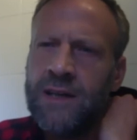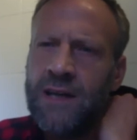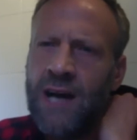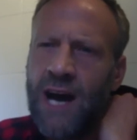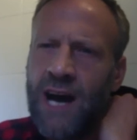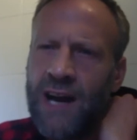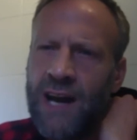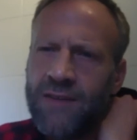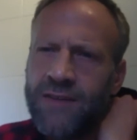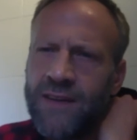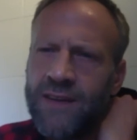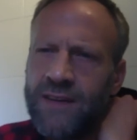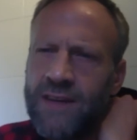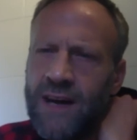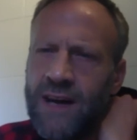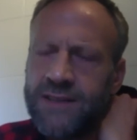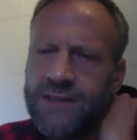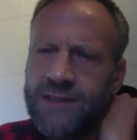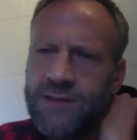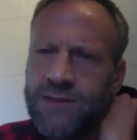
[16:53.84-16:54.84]
And I think
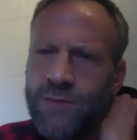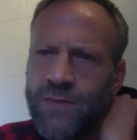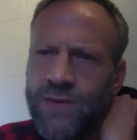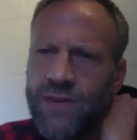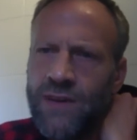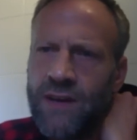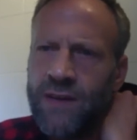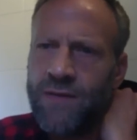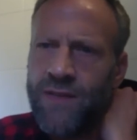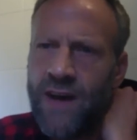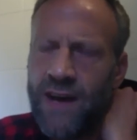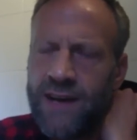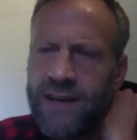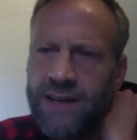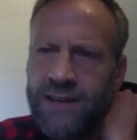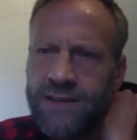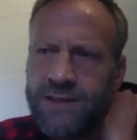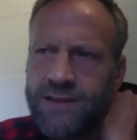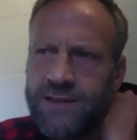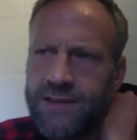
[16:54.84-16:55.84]
that's something that
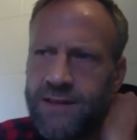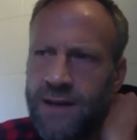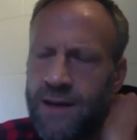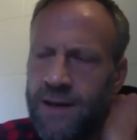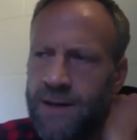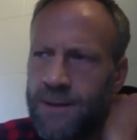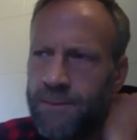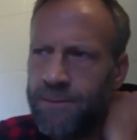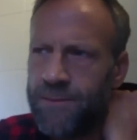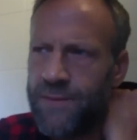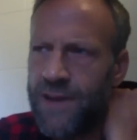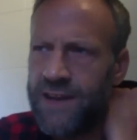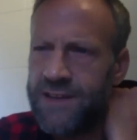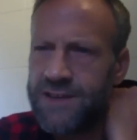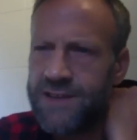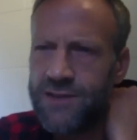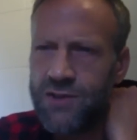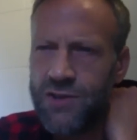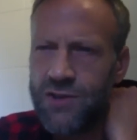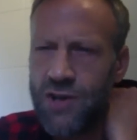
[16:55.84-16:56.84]
is,
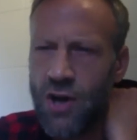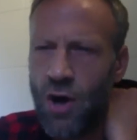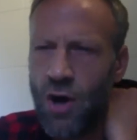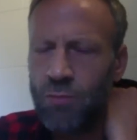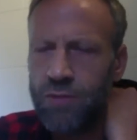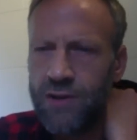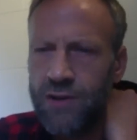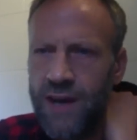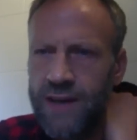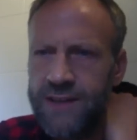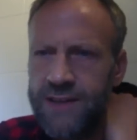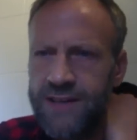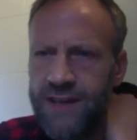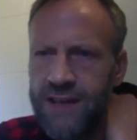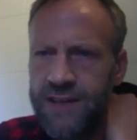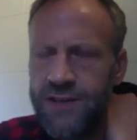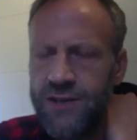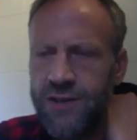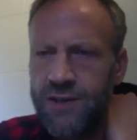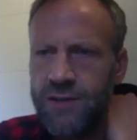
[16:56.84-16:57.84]
it's such a complicated
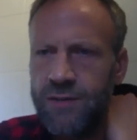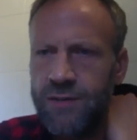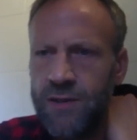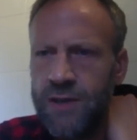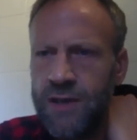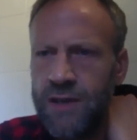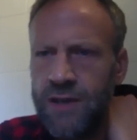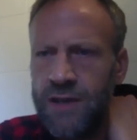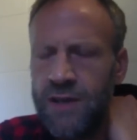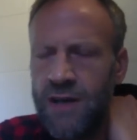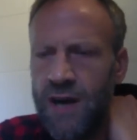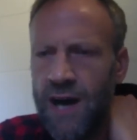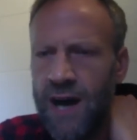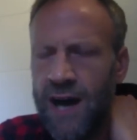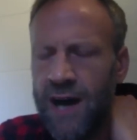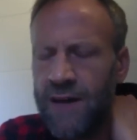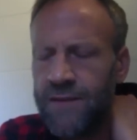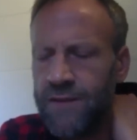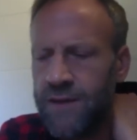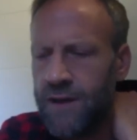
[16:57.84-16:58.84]
issue.
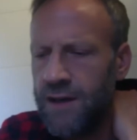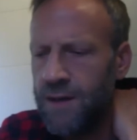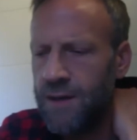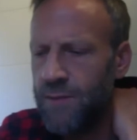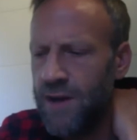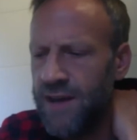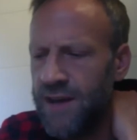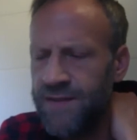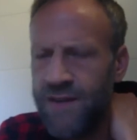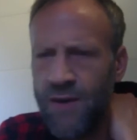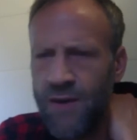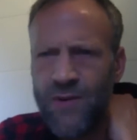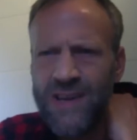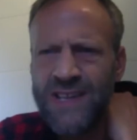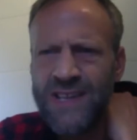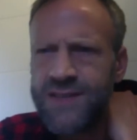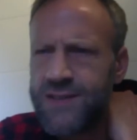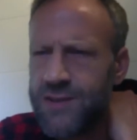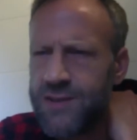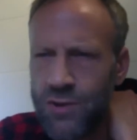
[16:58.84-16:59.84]
And there
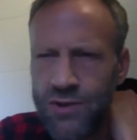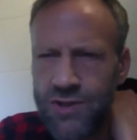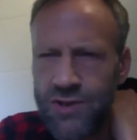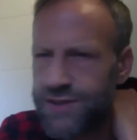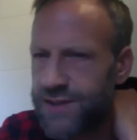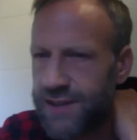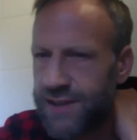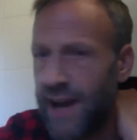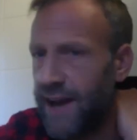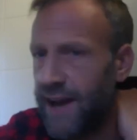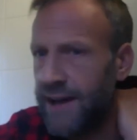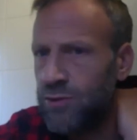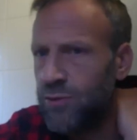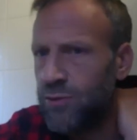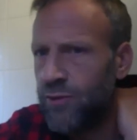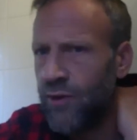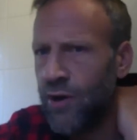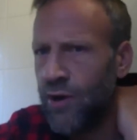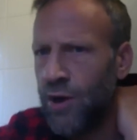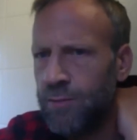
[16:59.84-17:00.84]
is such a scale
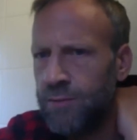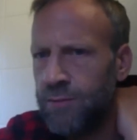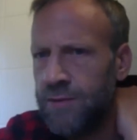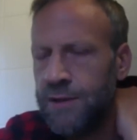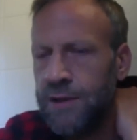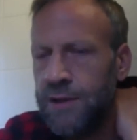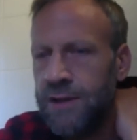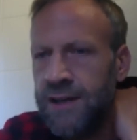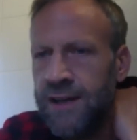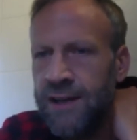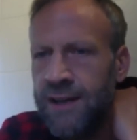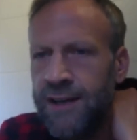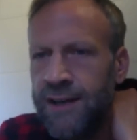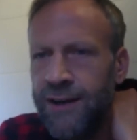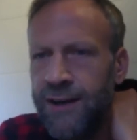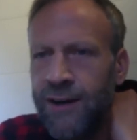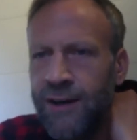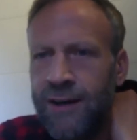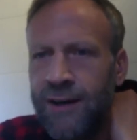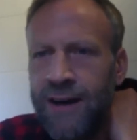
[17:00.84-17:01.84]
from,
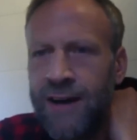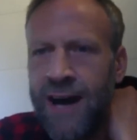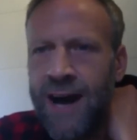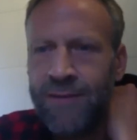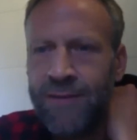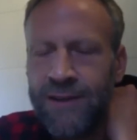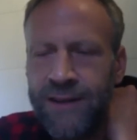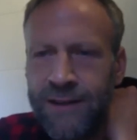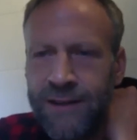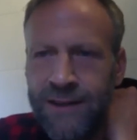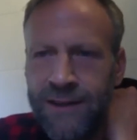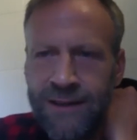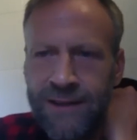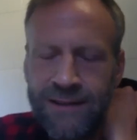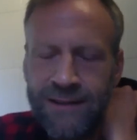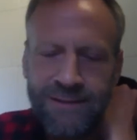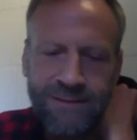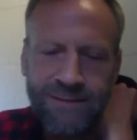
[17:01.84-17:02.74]
having a